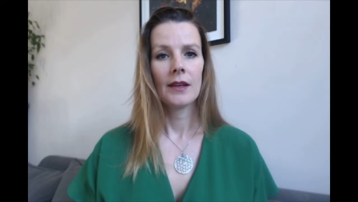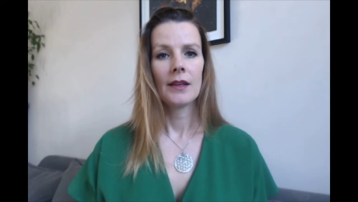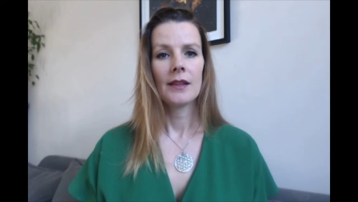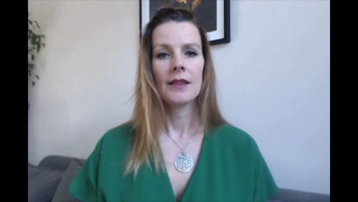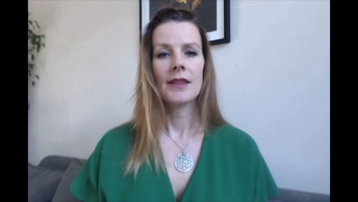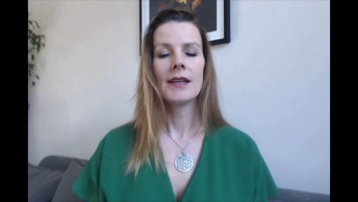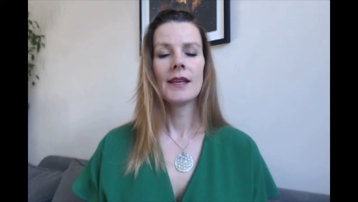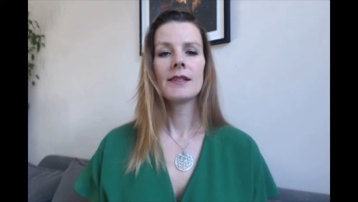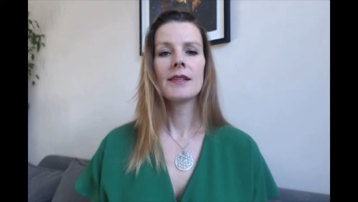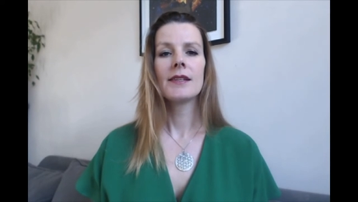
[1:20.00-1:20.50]

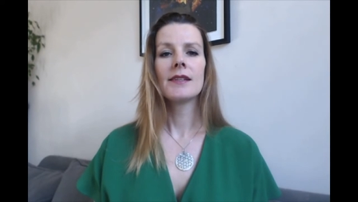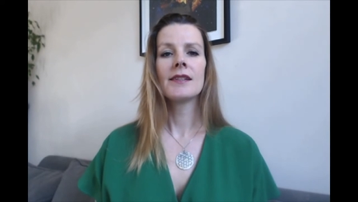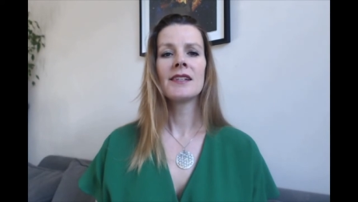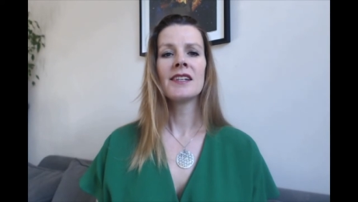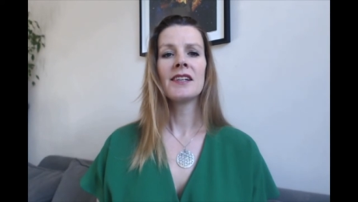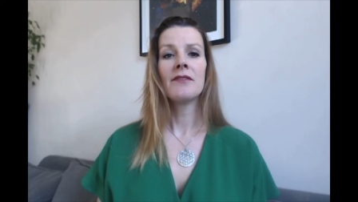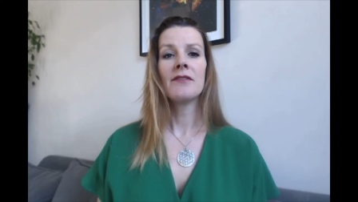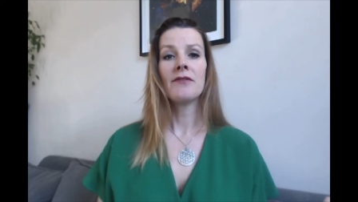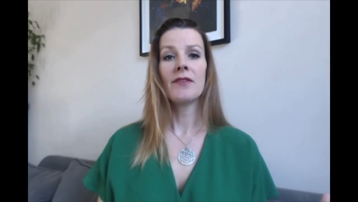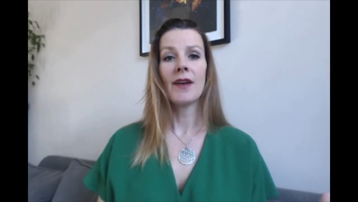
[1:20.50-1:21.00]
This is an
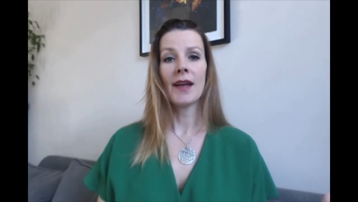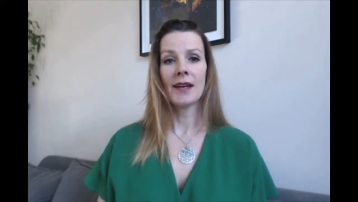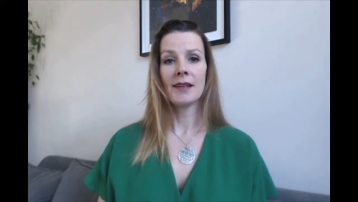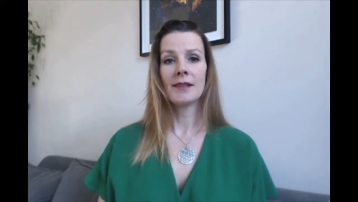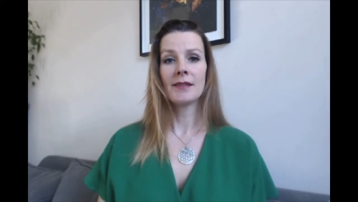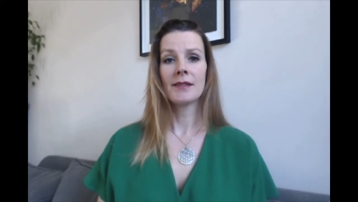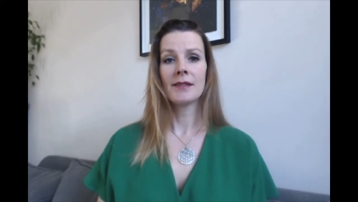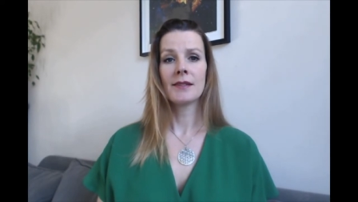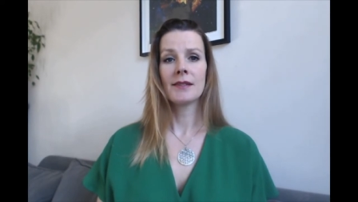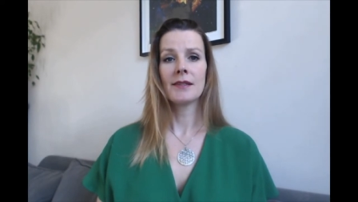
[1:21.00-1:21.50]

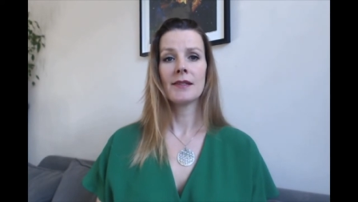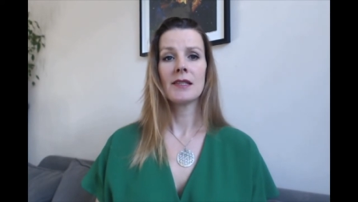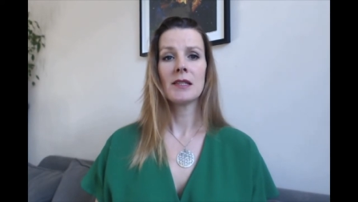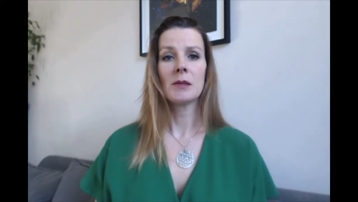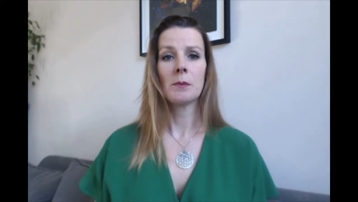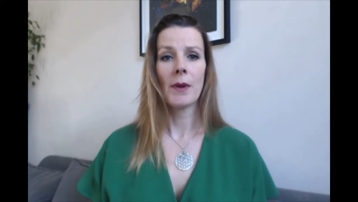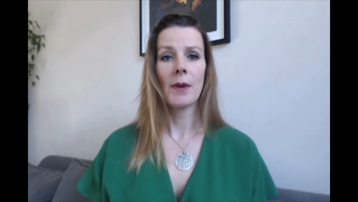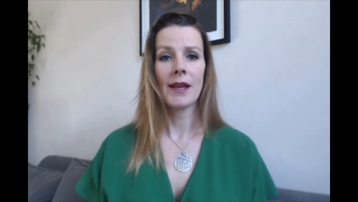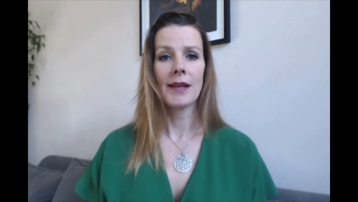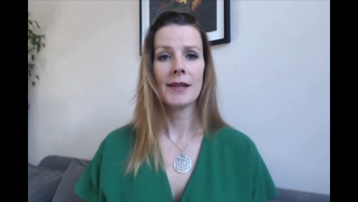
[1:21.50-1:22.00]
advanced
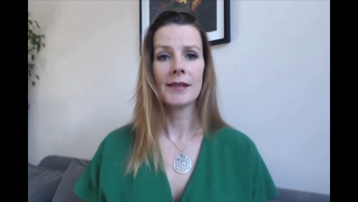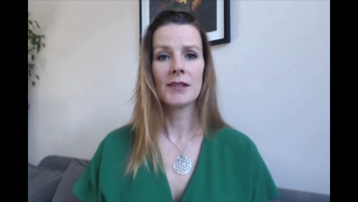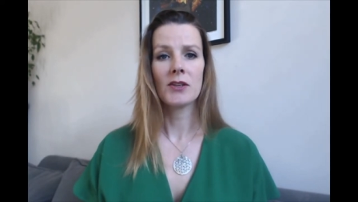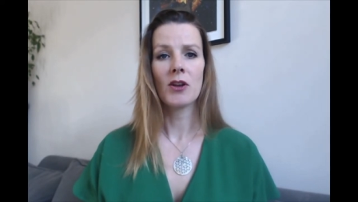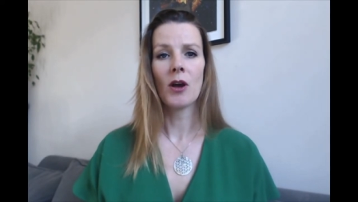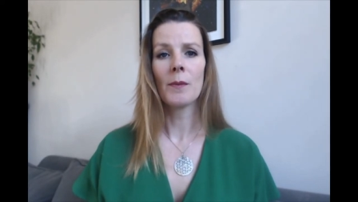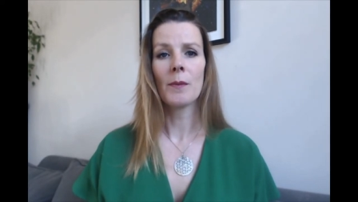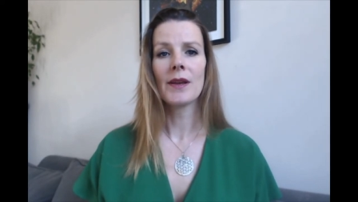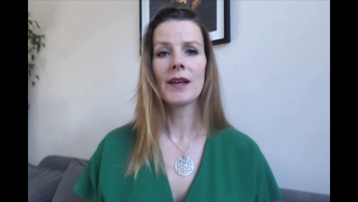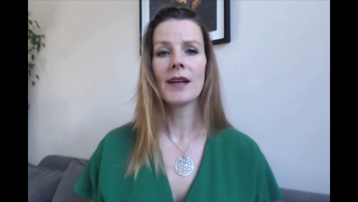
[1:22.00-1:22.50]
space,
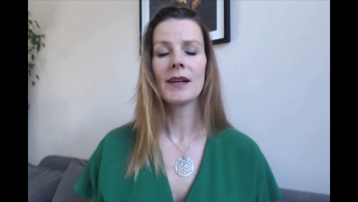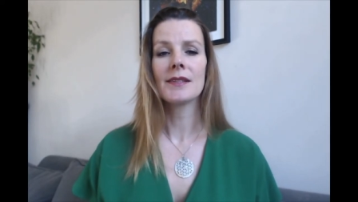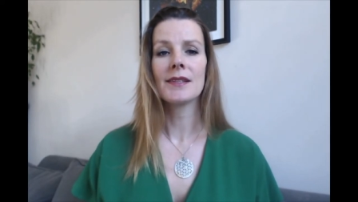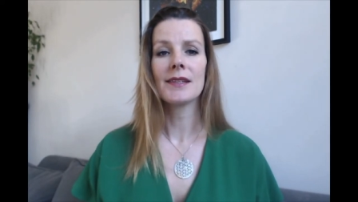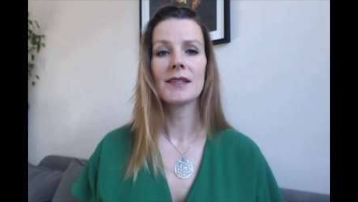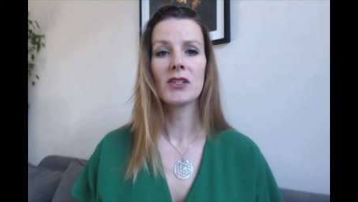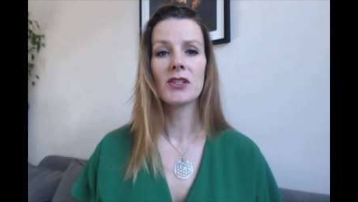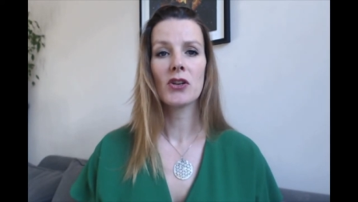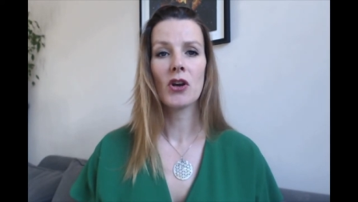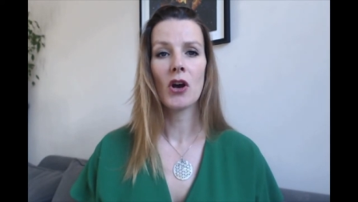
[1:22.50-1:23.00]
not because
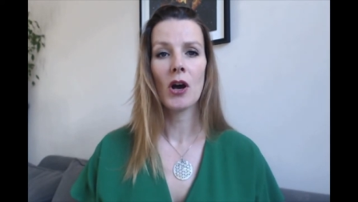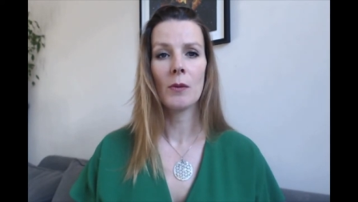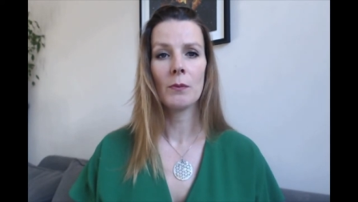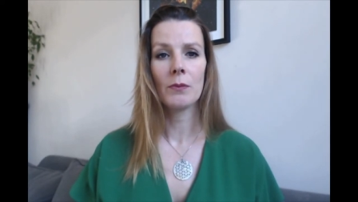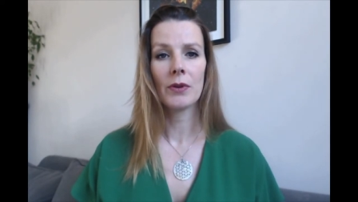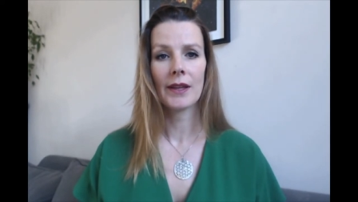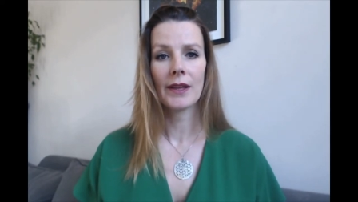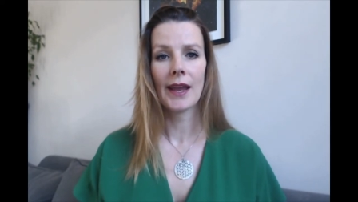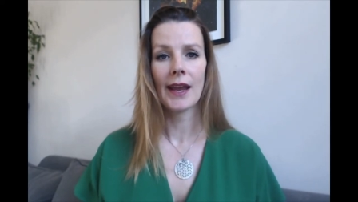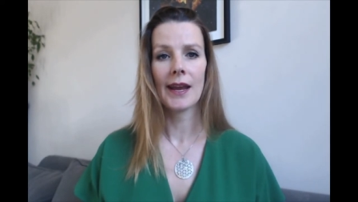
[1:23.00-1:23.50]
it's
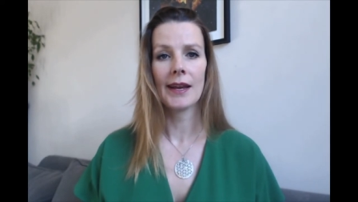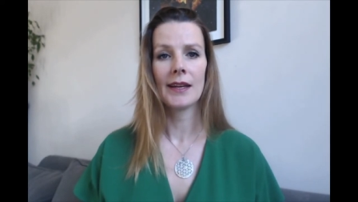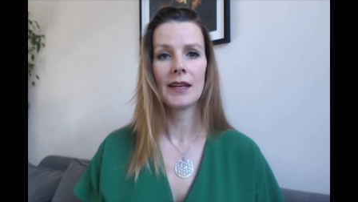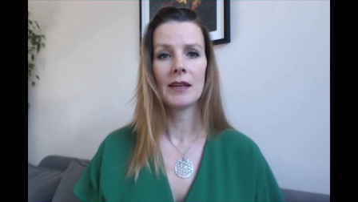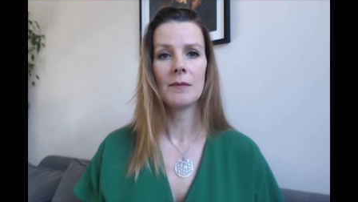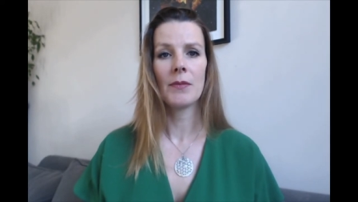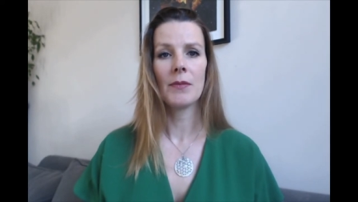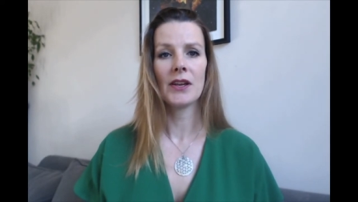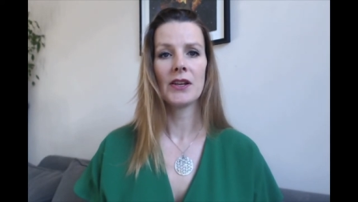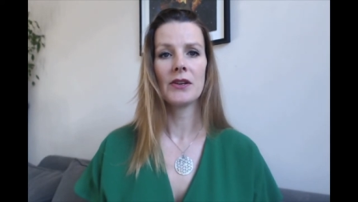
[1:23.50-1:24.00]
complicated,
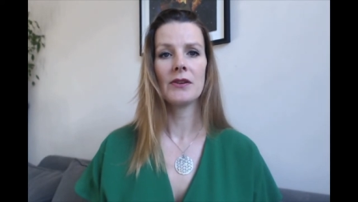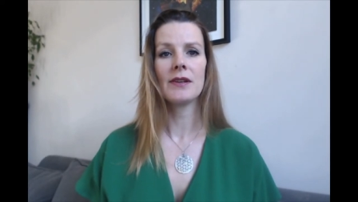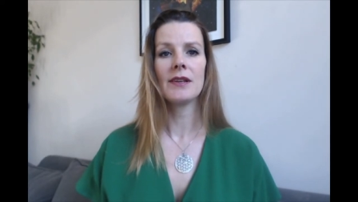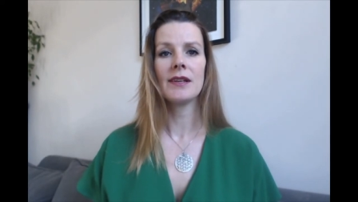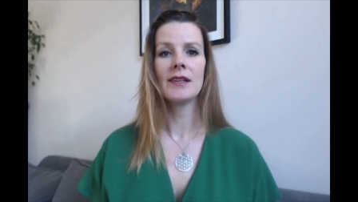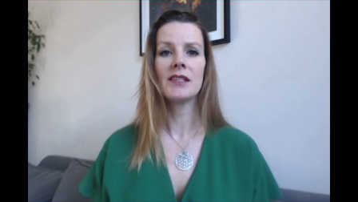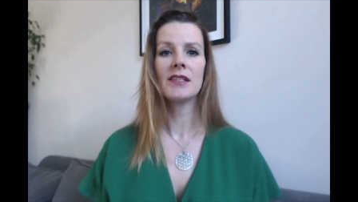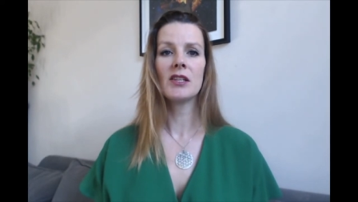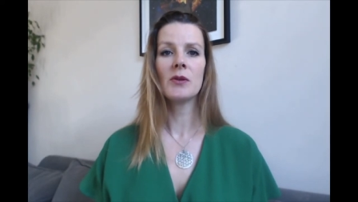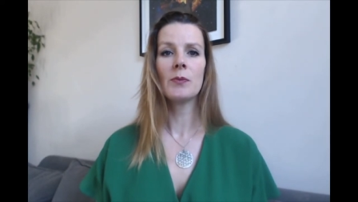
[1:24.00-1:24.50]
but you
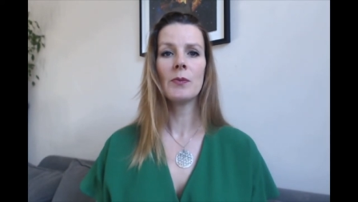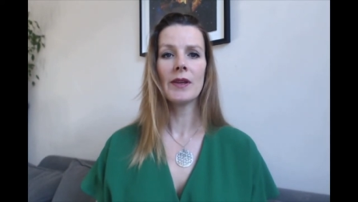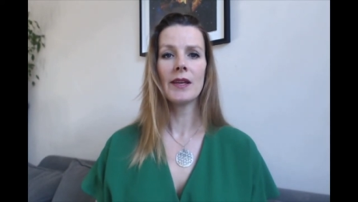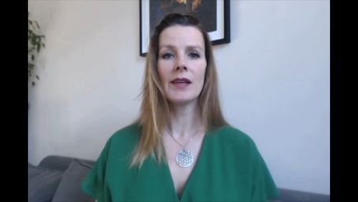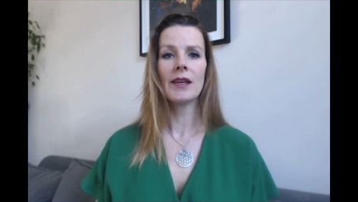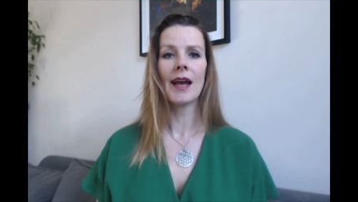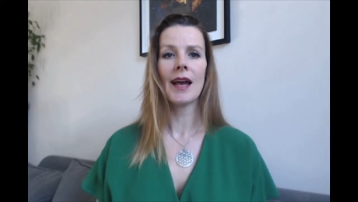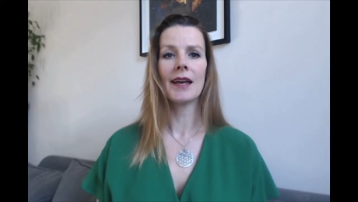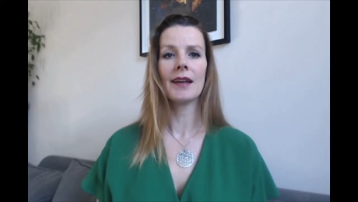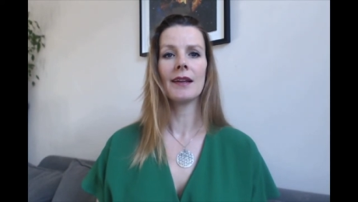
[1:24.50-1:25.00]
need to
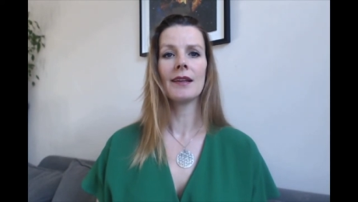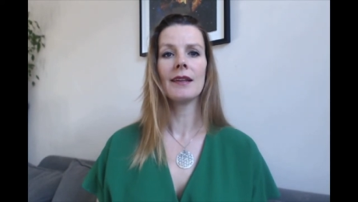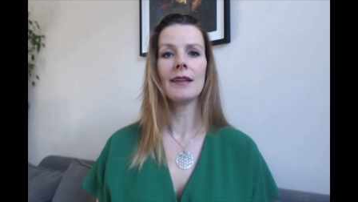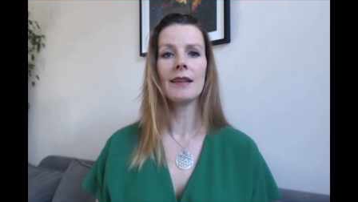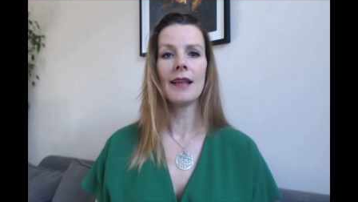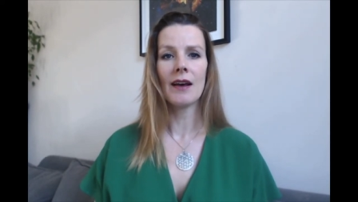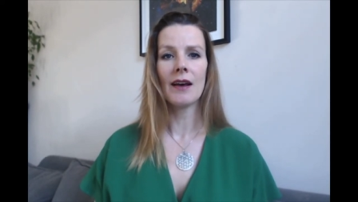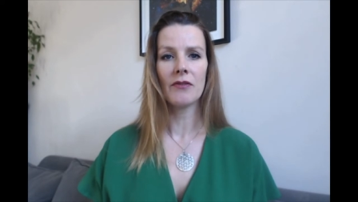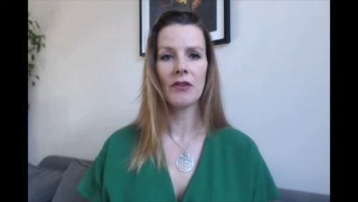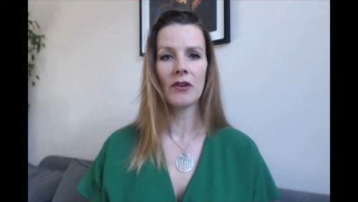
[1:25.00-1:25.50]
be at a
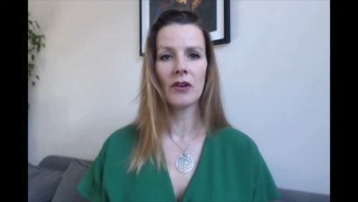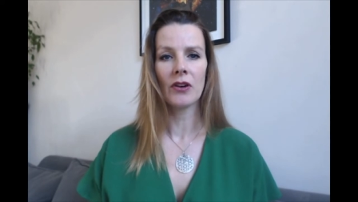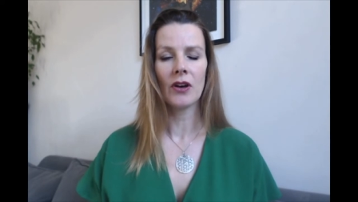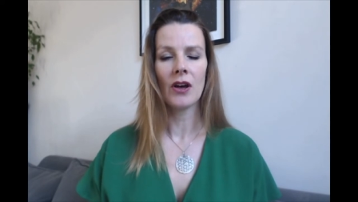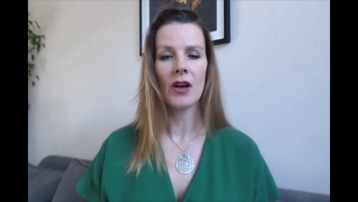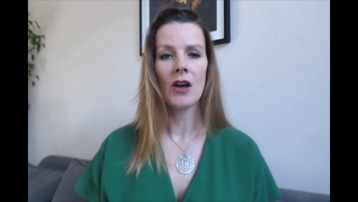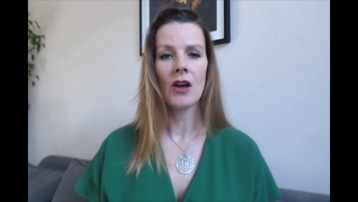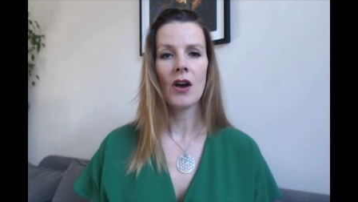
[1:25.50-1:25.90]
level